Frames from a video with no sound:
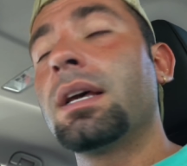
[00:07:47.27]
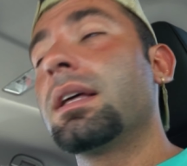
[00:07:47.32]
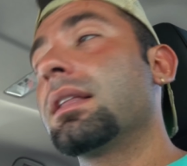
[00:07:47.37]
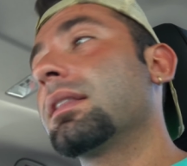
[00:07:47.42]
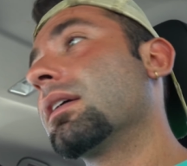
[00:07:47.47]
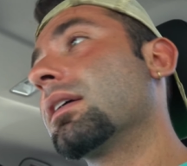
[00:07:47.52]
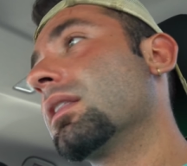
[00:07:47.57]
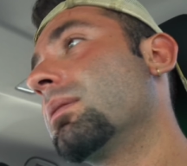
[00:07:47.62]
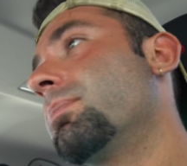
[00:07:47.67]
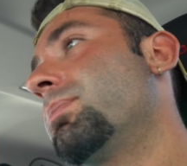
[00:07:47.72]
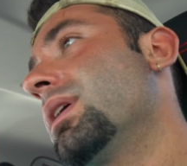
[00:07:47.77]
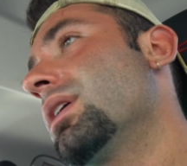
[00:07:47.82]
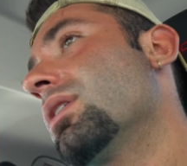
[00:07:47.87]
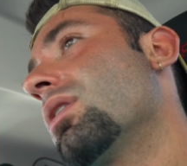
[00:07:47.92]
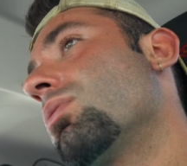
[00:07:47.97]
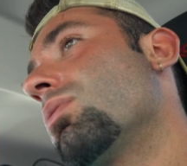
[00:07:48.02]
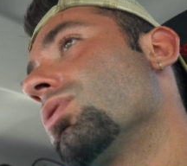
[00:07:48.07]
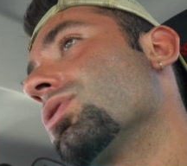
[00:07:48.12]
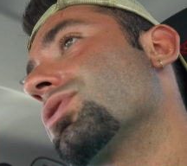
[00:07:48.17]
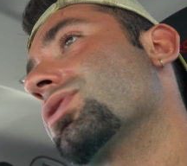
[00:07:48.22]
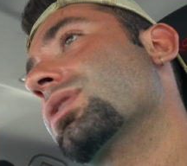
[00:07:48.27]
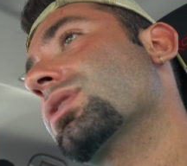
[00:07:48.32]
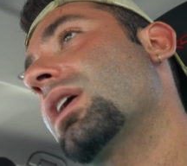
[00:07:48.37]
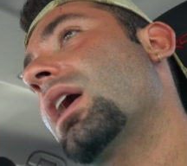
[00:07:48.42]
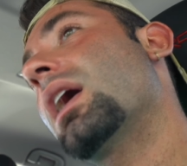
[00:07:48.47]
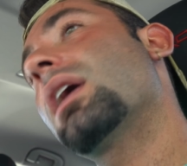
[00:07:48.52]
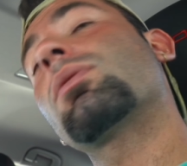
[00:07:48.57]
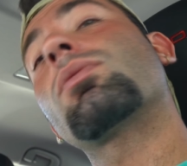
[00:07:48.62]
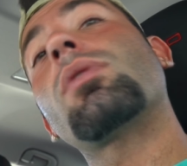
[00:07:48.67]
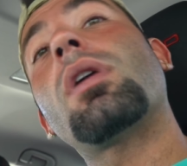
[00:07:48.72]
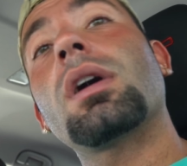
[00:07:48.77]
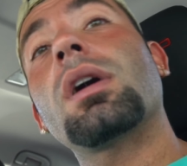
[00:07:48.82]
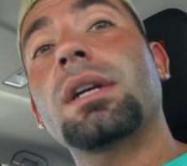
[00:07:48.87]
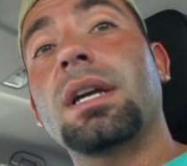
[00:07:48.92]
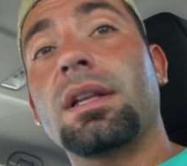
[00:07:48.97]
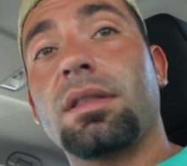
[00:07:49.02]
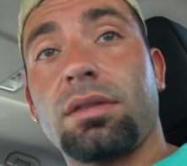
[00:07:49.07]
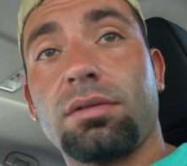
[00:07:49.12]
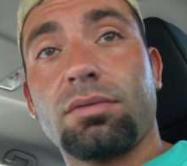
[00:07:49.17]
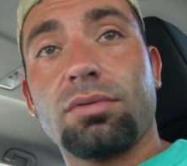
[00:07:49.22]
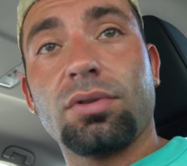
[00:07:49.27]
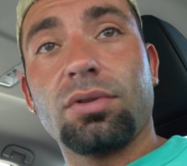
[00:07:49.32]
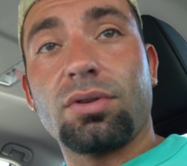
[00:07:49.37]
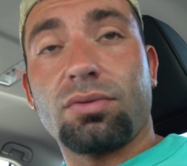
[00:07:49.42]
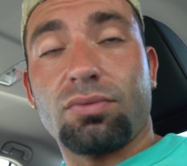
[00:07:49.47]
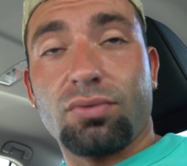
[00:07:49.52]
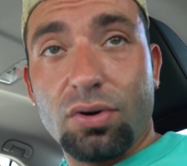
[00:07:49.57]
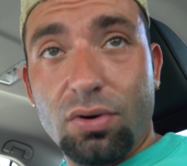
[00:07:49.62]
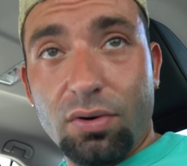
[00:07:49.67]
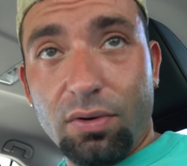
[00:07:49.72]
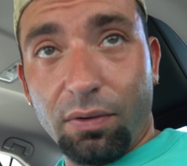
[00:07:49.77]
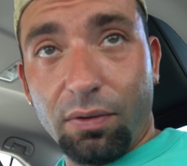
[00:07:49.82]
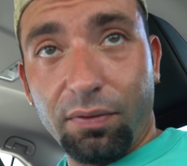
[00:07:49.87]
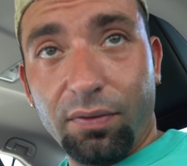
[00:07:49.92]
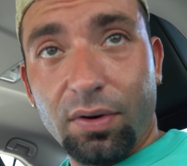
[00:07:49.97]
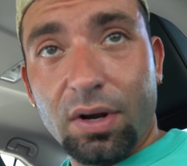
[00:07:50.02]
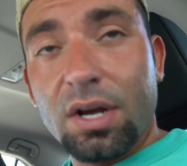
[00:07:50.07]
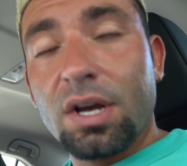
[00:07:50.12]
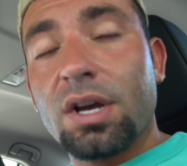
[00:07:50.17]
The libido will skyrocket through the roof.